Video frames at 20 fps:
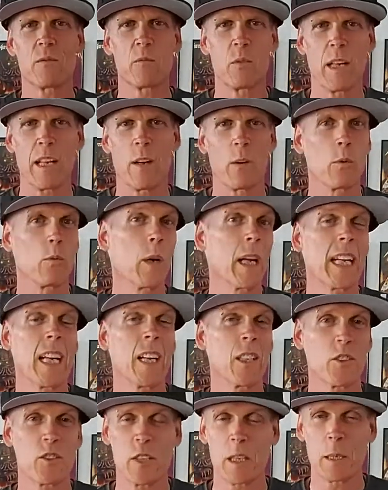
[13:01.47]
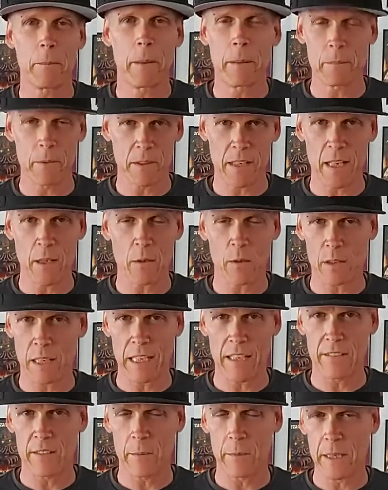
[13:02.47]
or Red Hot Chili Peppers. They don't
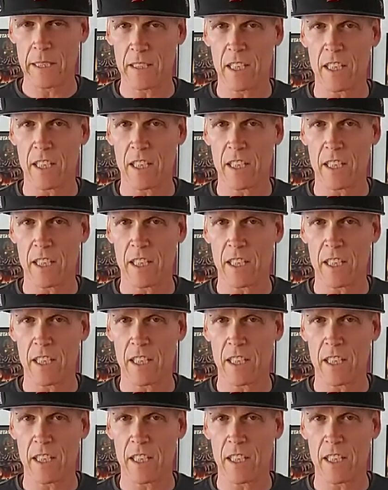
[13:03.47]
think of them as a